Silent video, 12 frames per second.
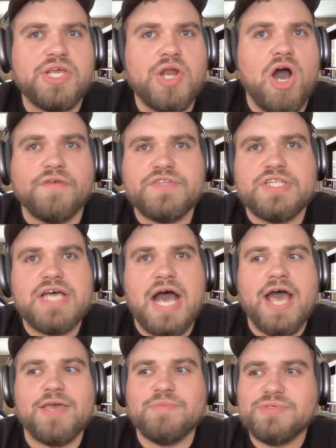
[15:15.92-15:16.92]
you know,
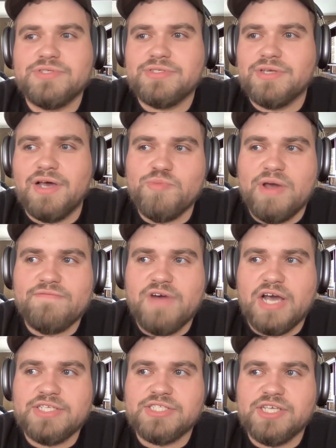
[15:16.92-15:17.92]
oftentimes you might
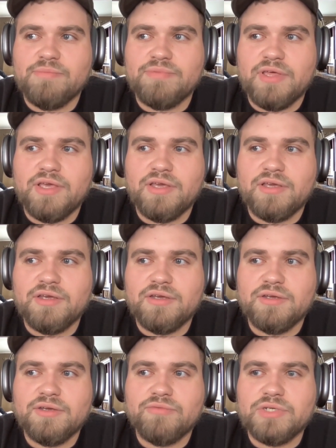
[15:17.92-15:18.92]
find
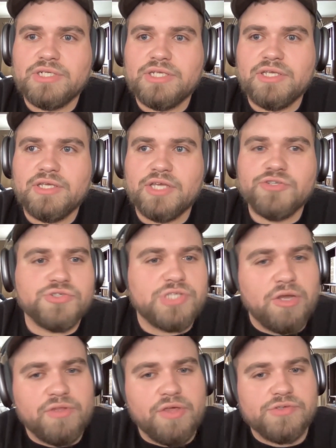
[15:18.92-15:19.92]
something really
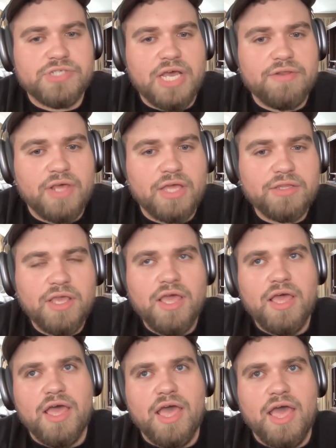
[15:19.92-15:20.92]
interesting on the other side of that.
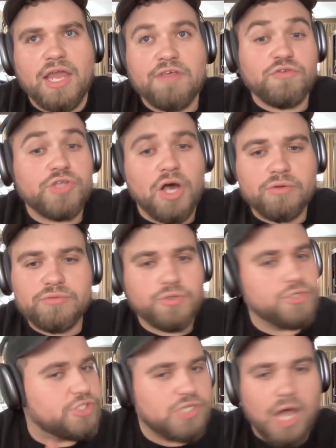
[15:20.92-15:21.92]
And if you
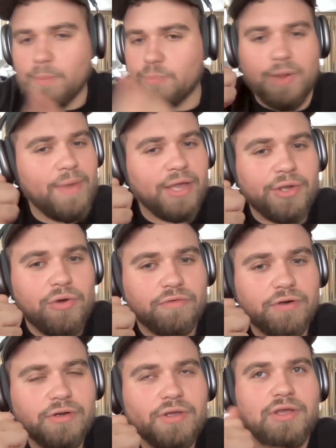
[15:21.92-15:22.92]
don't, you can just hop right back
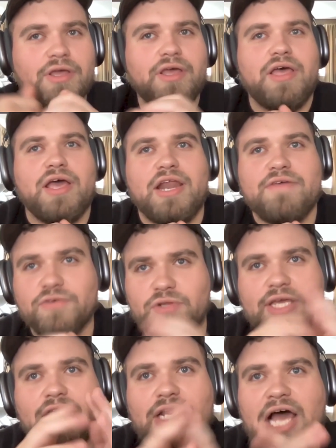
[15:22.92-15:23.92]
over it. And I
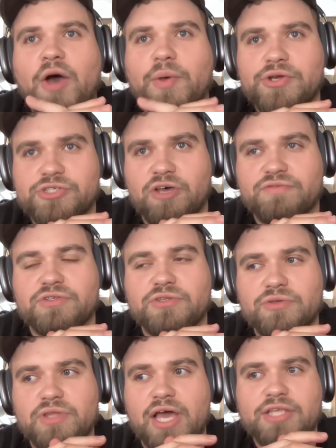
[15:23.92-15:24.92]
feel like allow yourself
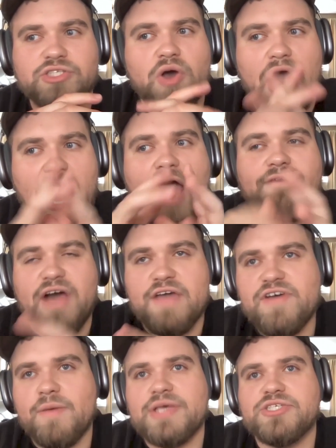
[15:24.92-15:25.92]
to do that. And so
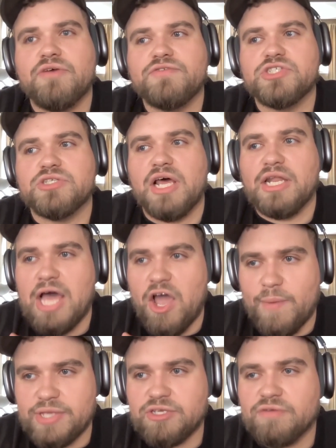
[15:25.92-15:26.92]
I found myself just
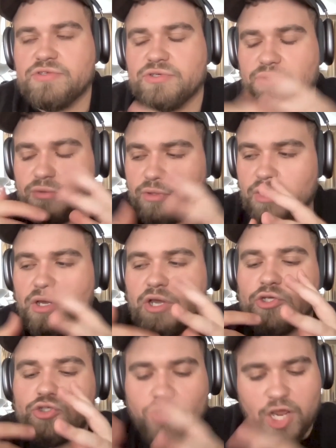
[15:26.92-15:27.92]
allowing myself to
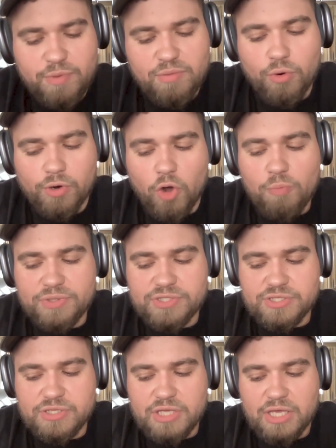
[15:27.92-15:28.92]
try to be more
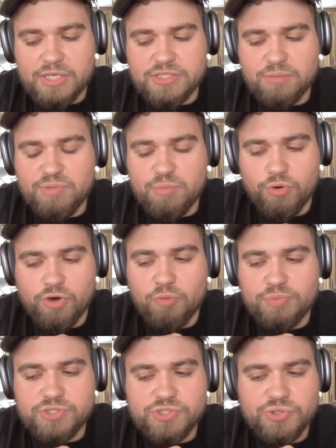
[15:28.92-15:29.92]
open to things and be
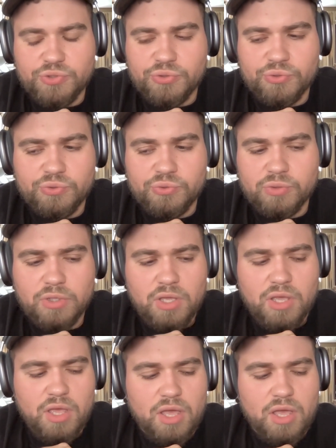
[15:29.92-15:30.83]
more open to